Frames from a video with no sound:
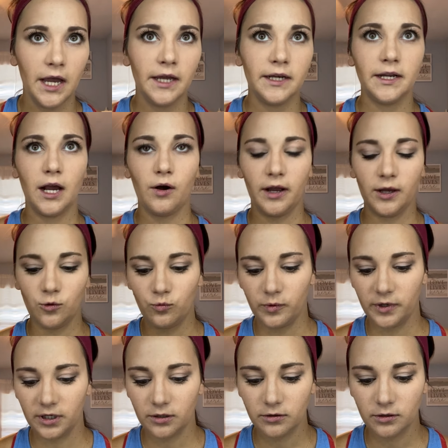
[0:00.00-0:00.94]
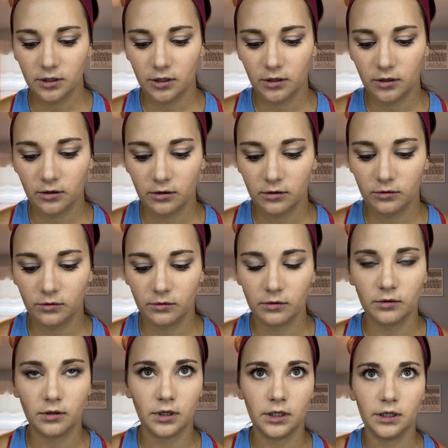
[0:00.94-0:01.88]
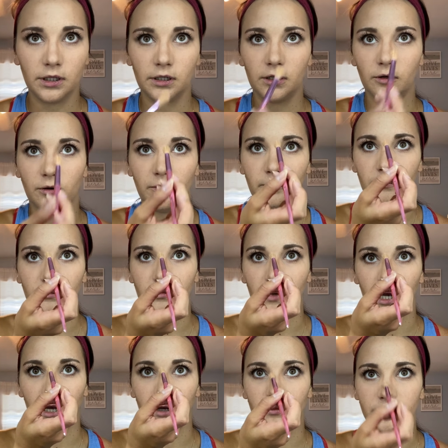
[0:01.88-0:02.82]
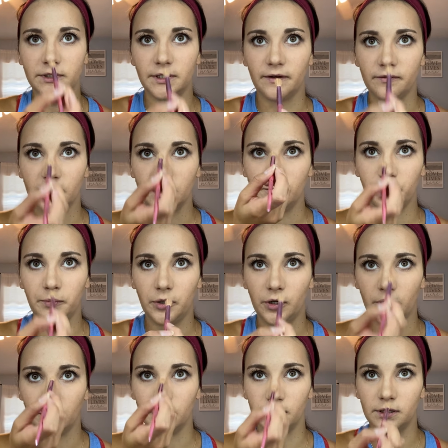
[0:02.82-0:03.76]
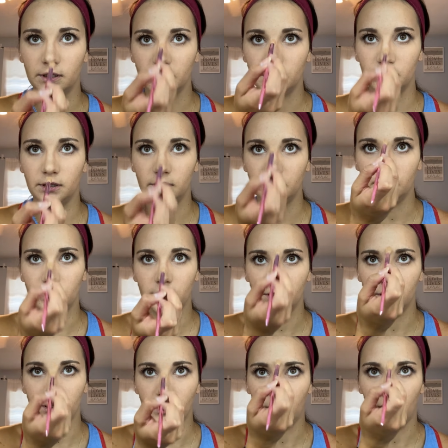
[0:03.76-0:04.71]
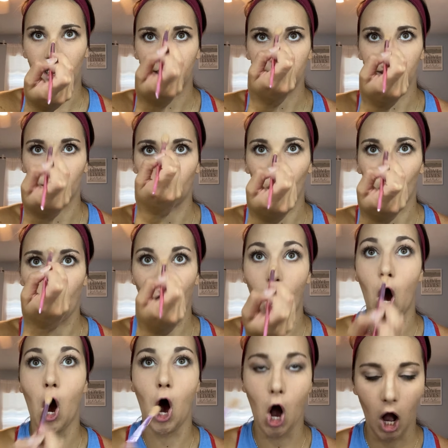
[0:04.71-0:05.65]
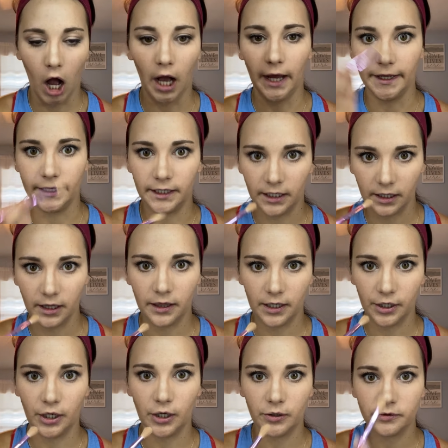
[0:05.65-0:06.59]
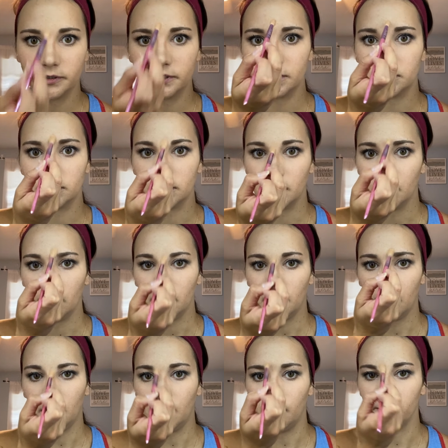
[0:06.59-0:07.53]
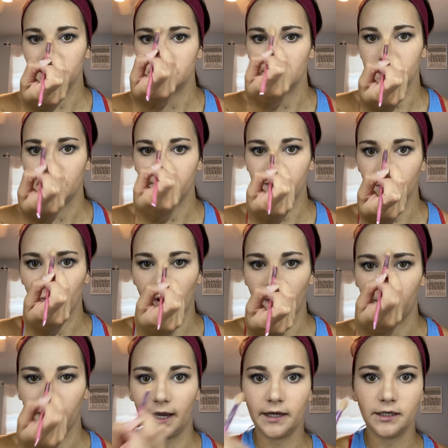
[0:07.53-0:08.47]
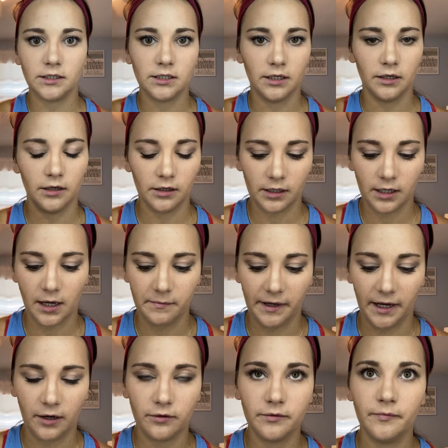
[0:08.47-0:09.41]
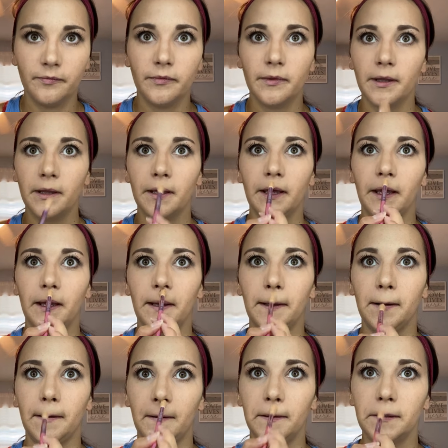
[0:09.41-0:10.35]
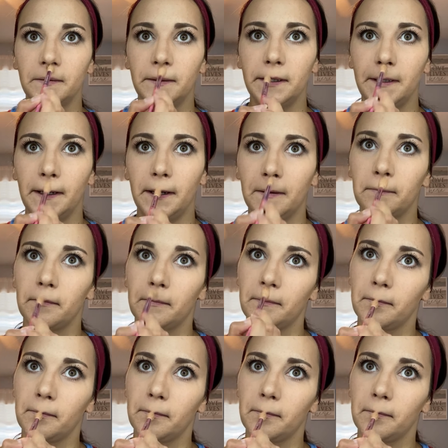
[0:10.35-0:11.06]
Now I will go a little, I will definitely put the highlighter on the nose because I definitely want that to come out and all the way down